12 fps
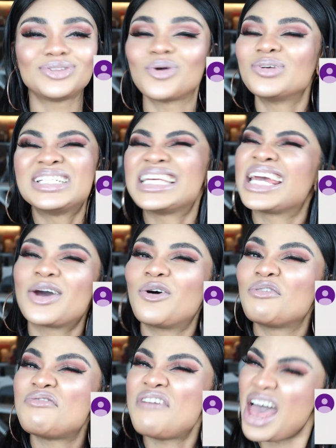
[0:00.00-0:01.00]
don't take
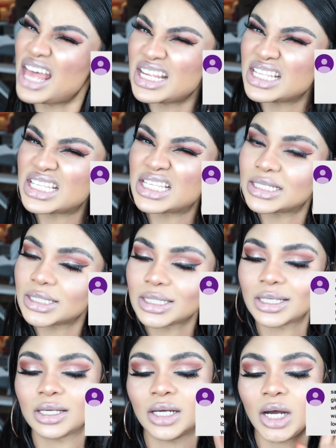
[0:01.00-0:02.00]
offense
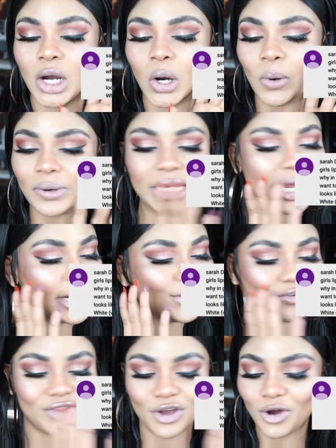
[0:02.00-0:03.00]
on any
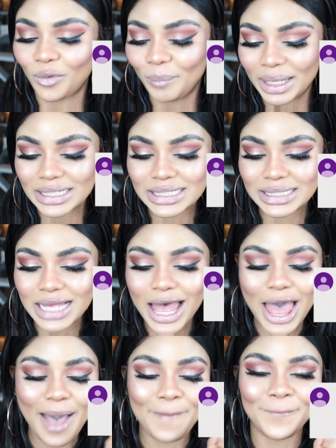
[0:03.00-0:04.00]
of the comments
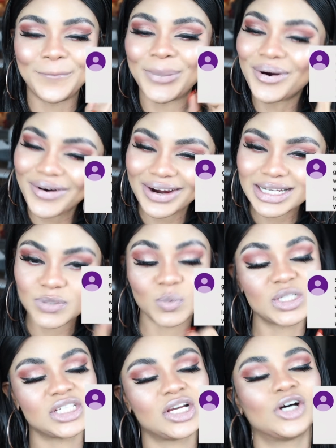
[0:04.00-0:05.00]
but
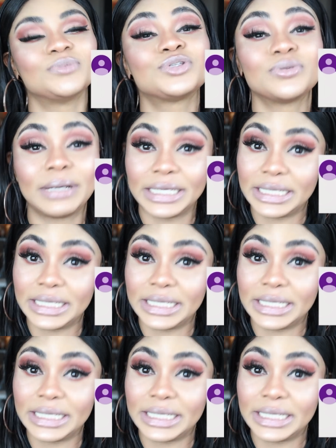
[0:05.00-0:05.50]
once it comes to my